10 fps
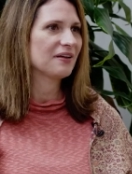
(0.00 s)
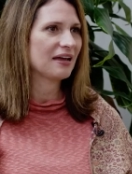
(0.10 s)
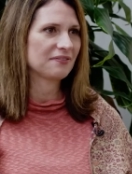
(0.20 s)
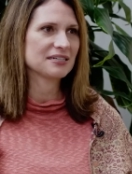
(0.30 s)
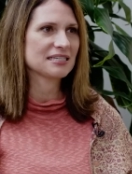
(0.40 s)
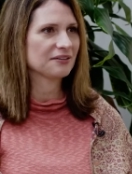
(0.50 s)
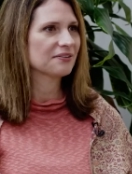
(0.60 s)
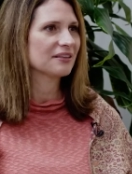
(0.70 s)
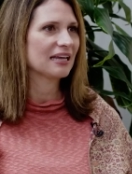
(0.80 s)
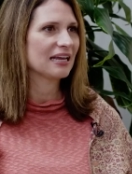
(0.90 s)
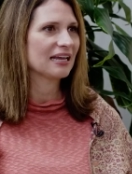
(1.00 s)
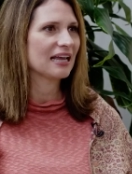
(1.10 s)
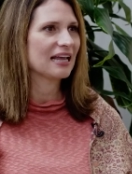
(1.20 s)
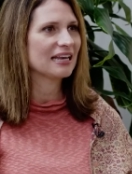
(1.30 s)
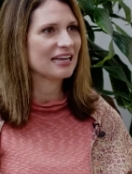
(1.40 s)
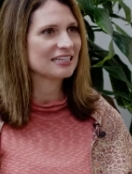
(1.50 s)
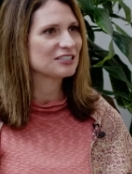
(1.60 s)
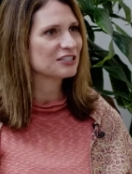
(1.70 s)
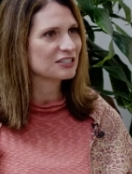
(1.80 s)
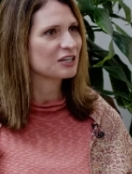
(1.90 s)
of every single thing, and
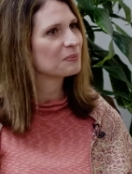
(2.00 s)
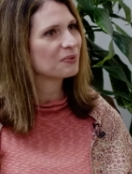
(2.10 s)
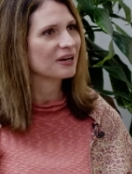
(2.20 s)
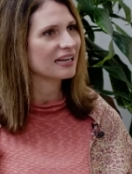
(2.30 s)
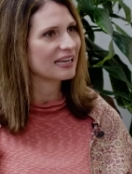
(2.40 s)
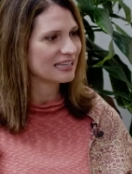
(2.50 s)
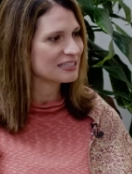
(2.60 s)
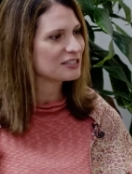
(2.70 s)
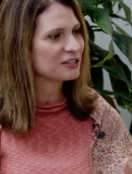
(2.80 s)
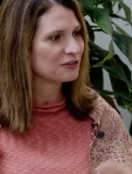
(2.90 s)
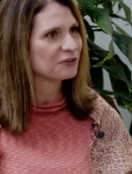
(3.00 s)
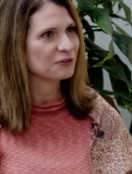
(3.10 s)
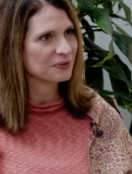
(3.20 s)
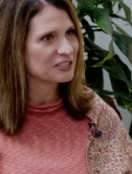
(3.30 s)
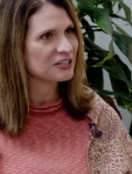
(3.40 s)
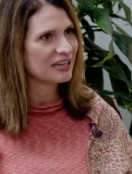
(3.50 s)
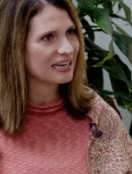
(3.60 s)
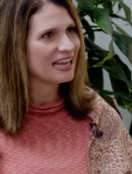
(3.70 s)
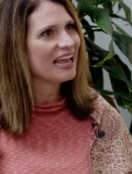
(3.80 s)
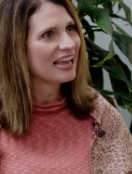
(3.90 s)
He's just going to bring it to
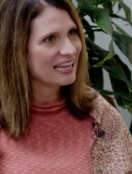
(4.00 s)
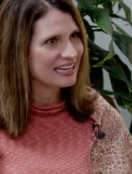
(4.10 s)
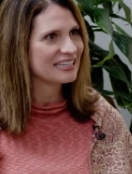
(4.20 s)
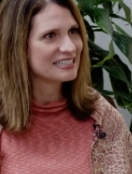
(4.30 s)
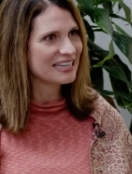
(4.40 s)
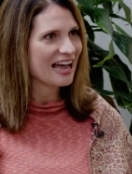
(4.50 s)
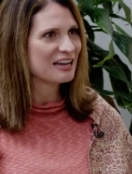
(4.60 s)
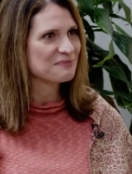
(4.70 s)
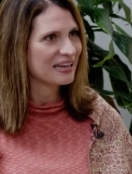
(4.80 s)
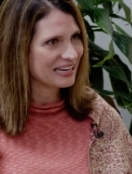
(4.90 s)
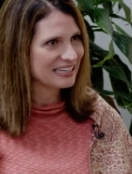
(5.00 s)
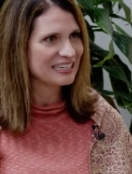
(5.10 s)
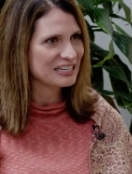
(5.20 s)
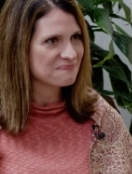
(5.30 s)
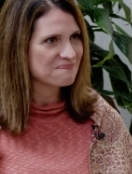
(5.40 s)
fruition in His time, and He did.